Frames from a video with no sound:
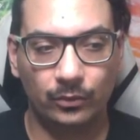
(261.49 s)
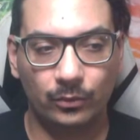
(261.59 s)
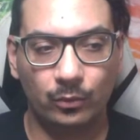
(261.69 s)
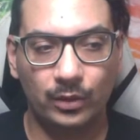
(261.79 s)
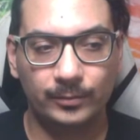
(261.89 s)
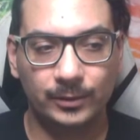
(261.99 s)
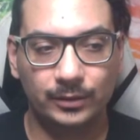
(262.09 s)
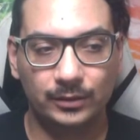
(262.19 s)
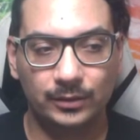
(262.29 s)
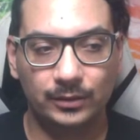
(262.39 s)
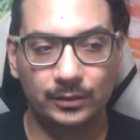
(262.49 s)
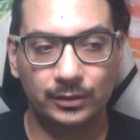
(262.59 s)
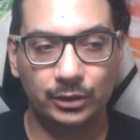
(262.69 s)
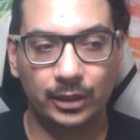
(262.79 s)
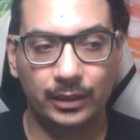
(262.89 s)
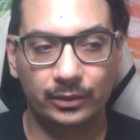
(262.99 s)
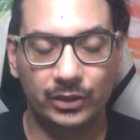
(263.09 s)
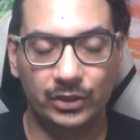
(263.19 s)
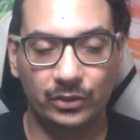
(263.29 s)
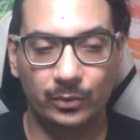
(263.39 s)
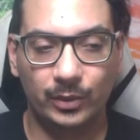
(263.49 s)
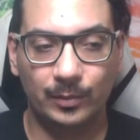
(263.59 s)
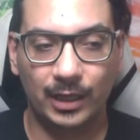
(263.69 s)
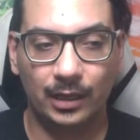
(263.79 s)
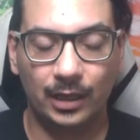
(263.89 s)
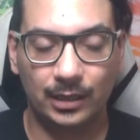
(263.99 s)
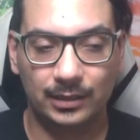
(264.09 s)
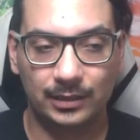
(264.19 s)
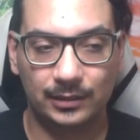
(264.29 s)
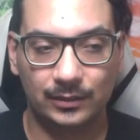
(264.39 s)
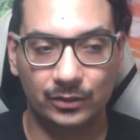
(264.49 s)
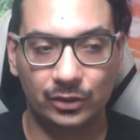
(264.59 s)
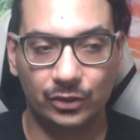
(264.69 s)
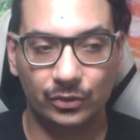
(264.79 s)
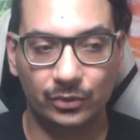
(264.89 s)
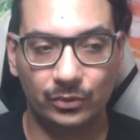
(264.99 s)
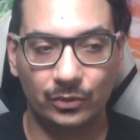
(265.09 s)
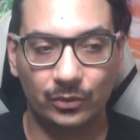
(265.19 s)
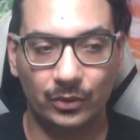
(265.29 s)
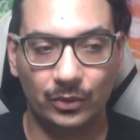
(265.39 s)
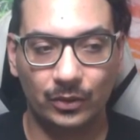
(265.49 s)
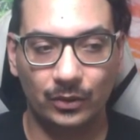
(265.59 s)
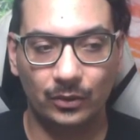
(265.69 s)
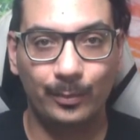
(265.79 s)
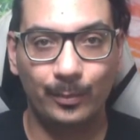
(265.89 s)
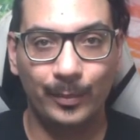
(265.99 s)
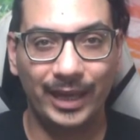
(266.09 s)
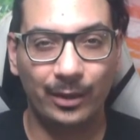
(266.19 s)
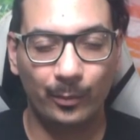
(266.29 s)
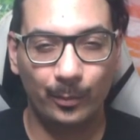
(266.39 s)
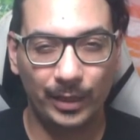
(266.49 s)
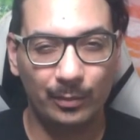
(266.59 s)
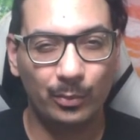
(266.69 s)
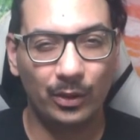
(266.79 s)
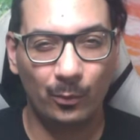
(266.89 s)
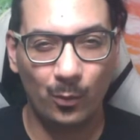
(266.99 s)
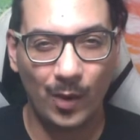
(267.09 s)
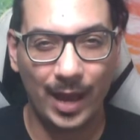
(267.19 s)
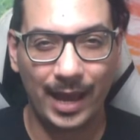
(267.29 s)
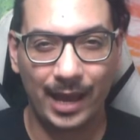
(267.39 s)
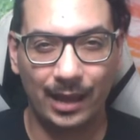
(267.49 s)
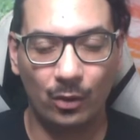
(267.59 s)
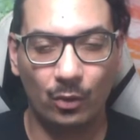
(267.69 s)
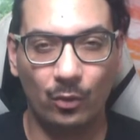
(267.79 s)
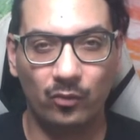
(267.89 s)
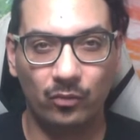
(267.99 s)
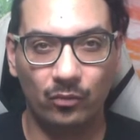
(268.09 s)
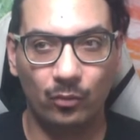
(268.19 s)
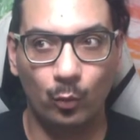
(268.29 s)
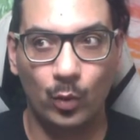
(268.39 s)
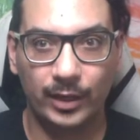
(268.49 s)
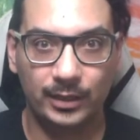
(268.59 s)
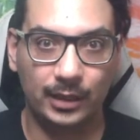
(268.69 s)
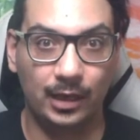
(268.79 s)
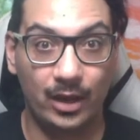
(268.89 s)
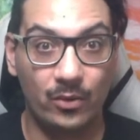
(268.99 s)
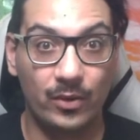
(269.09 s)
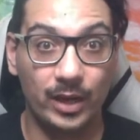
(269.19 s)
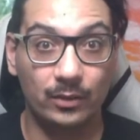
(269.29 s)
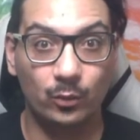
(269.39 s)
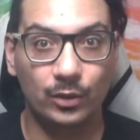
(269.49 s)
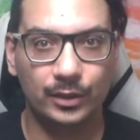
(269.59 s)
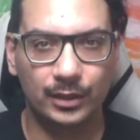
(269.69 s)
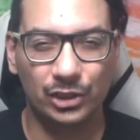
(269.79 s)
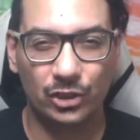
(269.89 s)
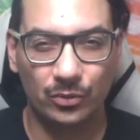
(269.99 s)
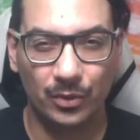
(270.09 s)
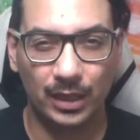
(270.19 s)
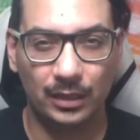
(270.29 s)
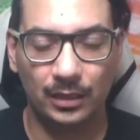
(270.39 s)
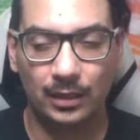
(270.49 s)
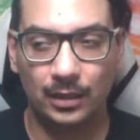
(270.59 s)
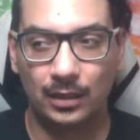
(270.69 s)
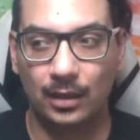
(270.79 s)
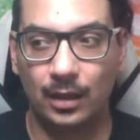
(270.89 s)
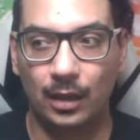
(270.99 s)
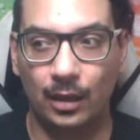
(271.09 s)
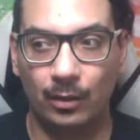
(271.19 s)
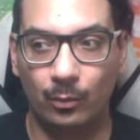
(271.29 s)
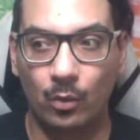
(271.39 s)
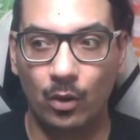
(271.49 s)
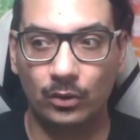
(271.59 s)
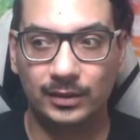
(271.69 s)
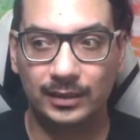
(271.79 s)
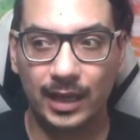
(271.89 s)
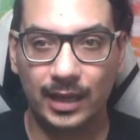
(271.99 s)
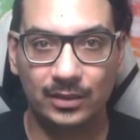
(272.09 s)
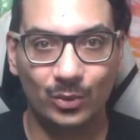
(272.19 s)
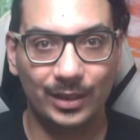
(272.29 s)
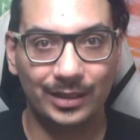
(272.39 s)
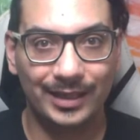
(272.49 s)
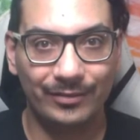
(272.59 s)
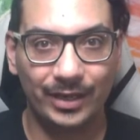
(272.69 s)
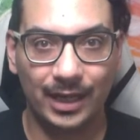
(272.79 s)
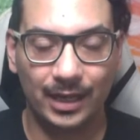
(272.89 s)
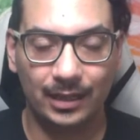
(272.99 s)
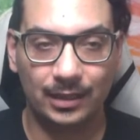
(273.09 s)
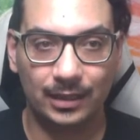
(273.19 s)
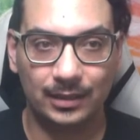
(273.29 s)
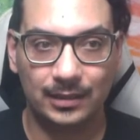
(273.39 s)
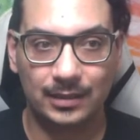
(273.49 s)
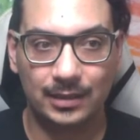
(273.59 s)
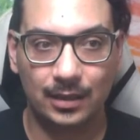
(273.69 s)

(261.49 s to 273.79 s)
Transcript: What I'm trying to do with my art is to make people aware of where they are going, what they are doing, what state we are living in, and